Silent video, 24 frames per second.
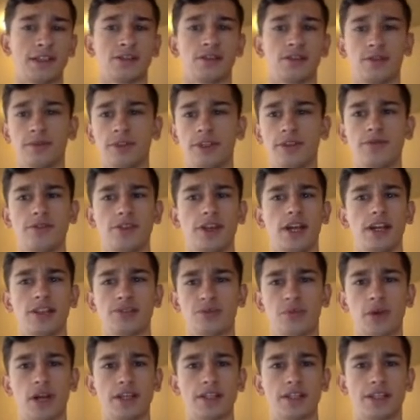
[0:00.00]
So I'm gonna give you guys
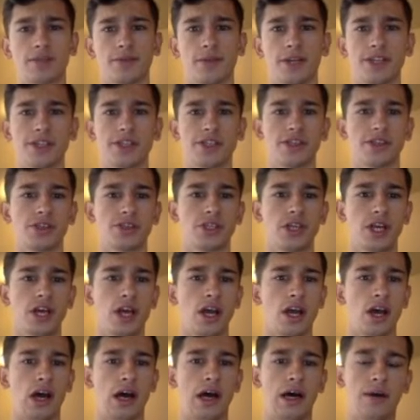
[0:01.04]
pricing ranges,
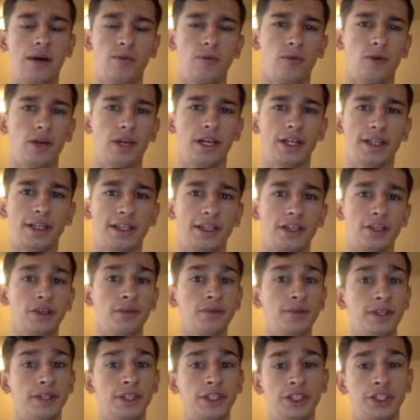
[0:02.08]
what I think
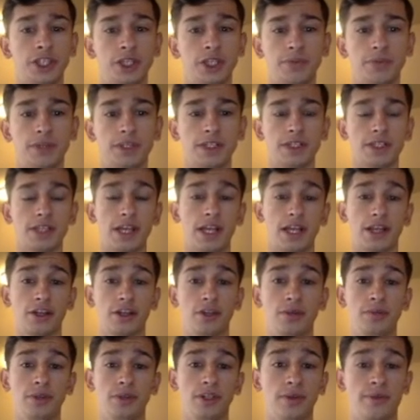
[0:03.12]
could be the cheapest and
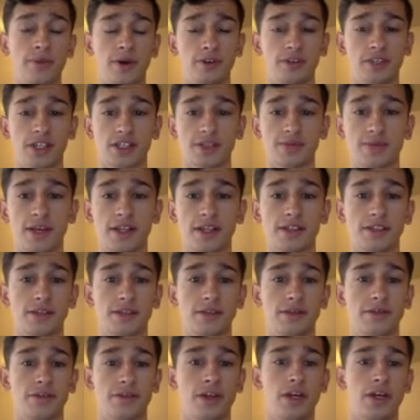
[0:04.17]
could be the most expensive.